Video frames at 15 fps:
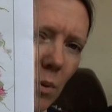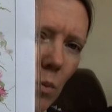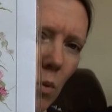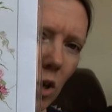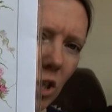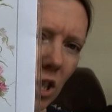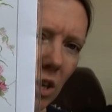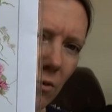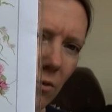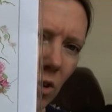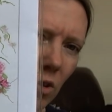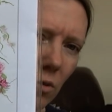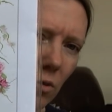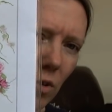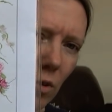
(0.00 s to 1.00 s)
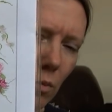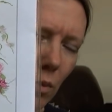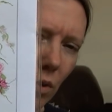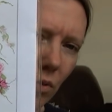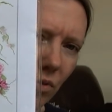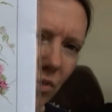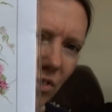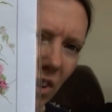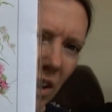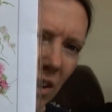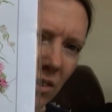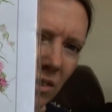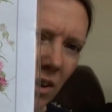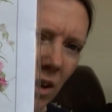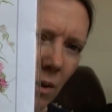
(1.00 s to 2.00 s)
been watching it for a good few months,
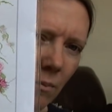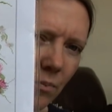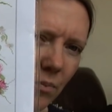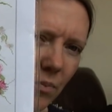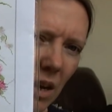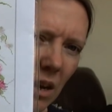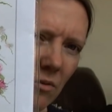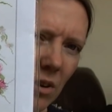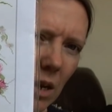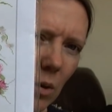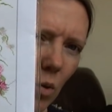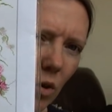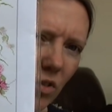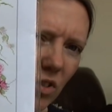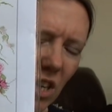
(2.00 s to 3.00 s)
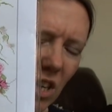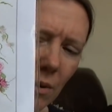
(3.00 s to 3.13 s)
and I really wanted